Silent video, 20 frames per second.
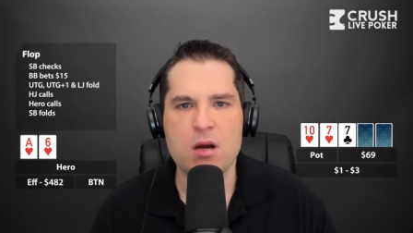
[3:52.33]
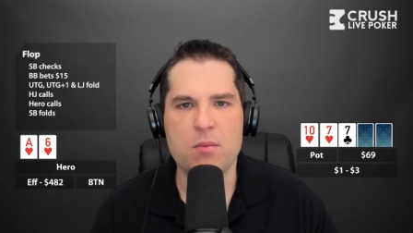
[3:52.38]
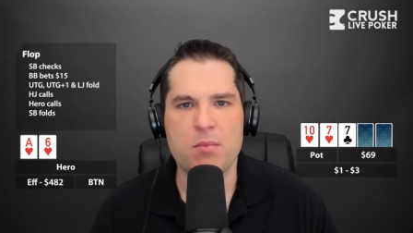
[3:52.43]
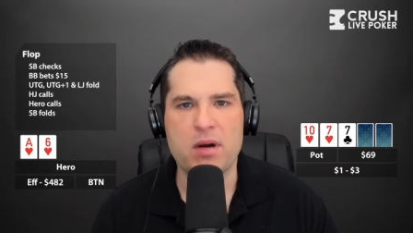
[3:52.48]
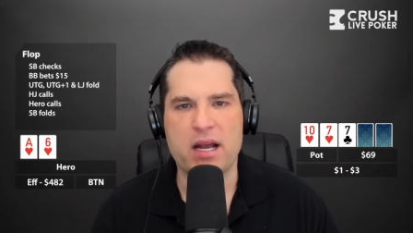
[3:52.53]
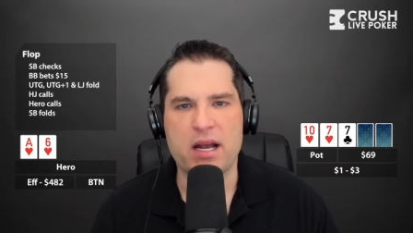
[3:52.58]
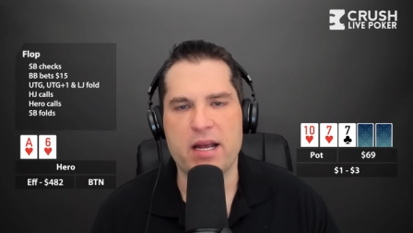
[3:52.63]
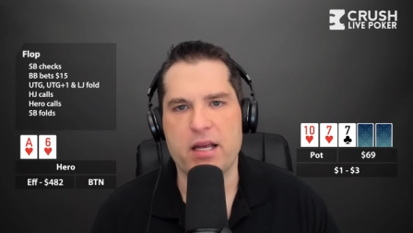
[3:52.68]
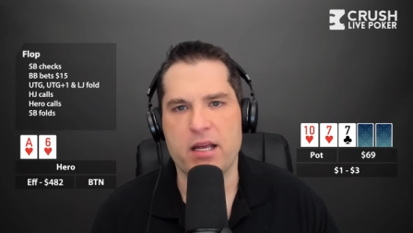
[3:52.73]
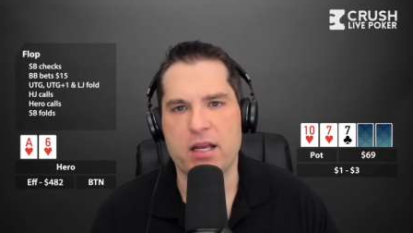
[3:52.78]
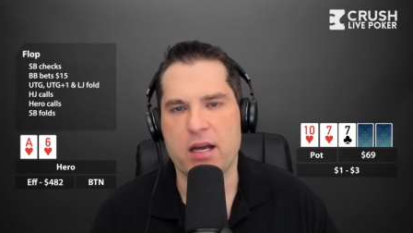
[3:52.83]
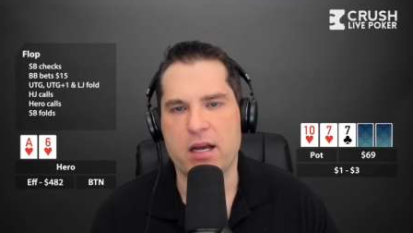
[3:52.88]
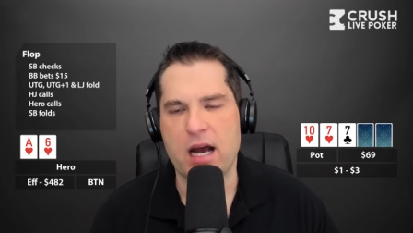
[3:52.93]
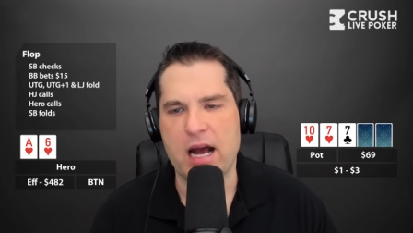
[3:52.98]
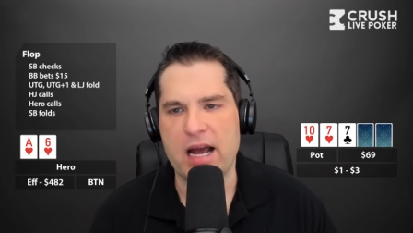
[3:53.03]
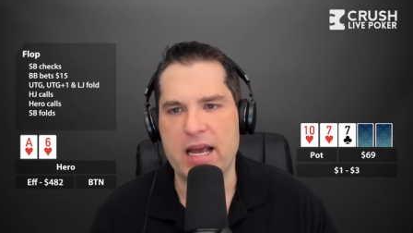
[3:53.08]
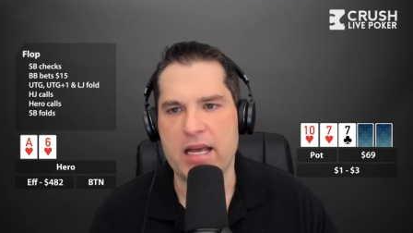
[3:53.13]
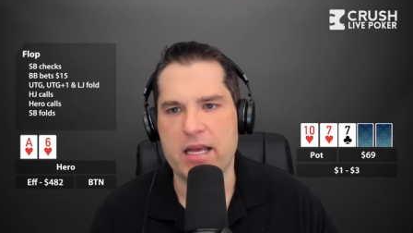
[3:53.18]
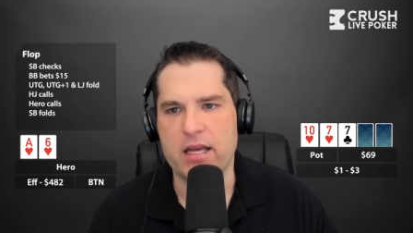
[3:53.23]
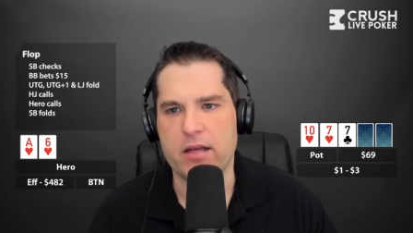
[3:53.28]
But
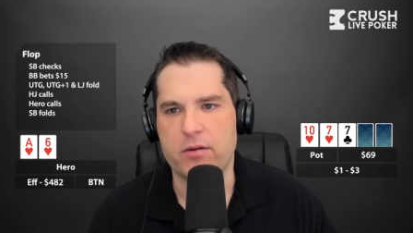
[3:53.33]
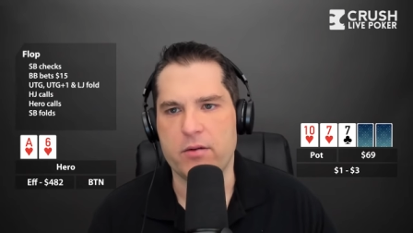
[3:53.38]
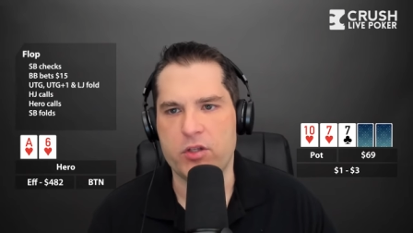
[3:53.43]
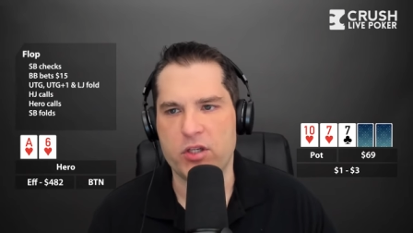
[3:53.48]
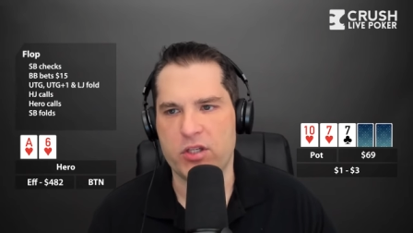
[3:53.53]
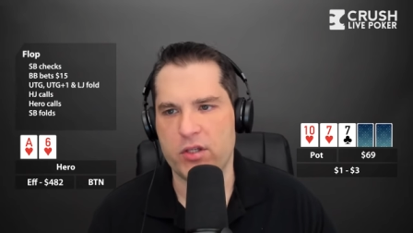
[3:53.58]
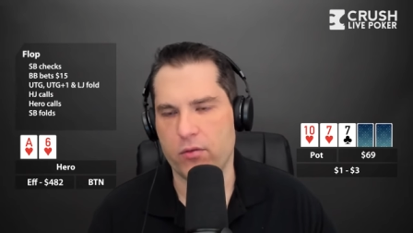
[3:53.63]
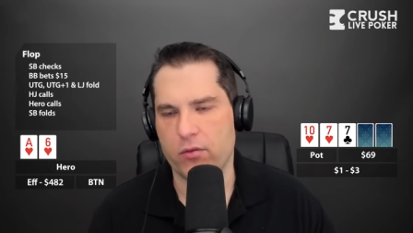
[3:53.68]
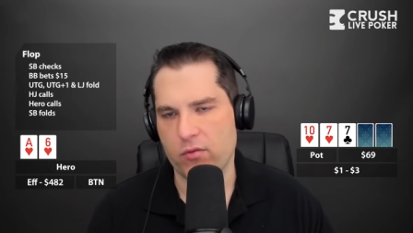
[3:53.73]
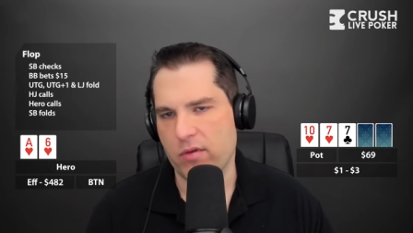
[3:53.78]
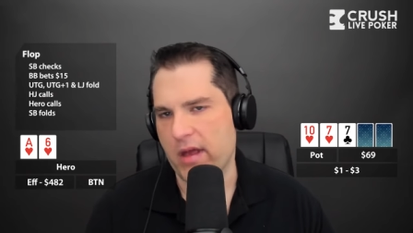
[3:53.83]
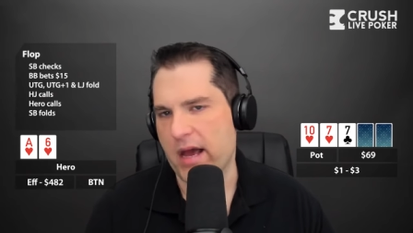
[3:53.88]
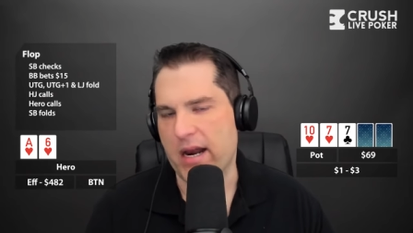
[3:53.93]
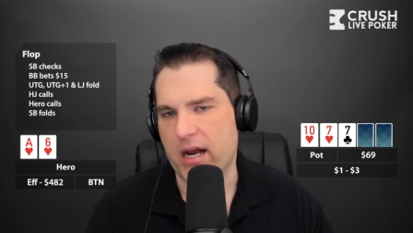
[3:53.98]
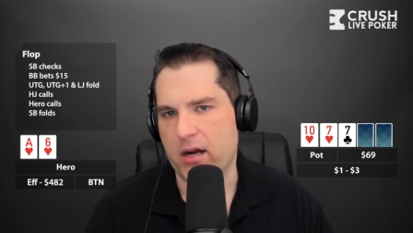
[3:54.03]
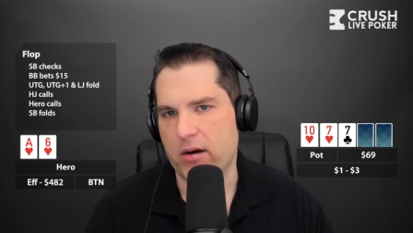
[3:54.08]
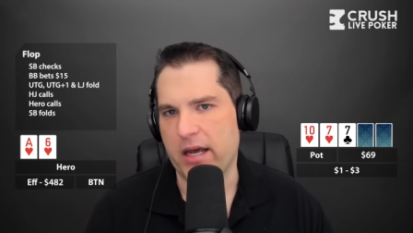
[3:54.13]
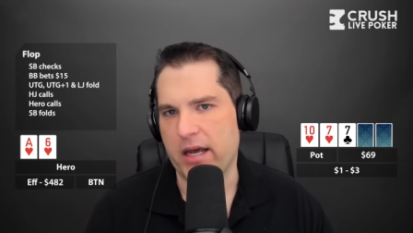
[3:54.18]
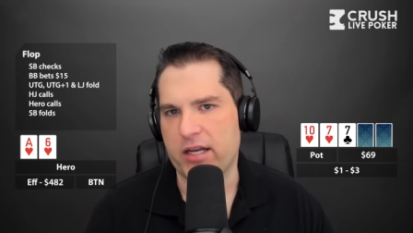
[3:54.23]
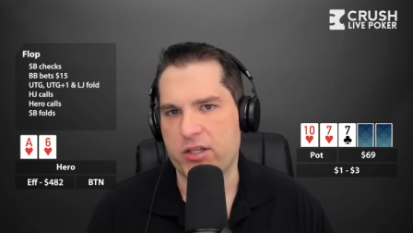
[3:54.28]
I just threw that
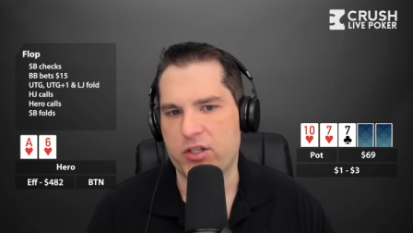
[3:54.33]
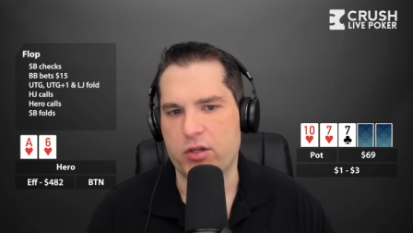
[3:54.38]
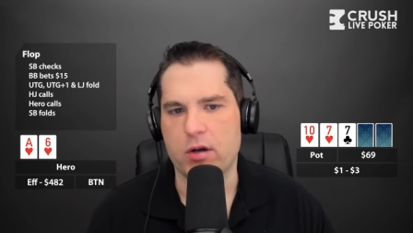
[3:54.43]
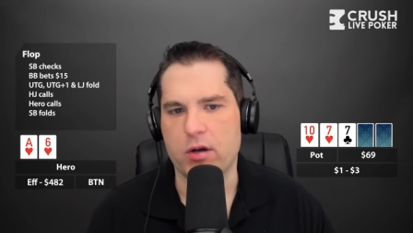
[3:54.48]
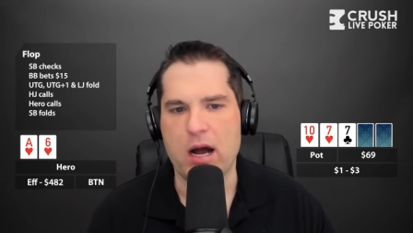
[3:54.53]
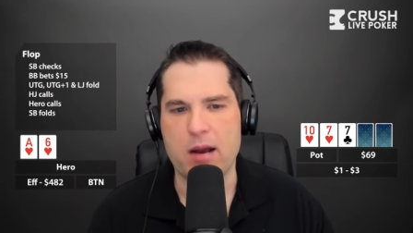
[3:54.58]
out at you.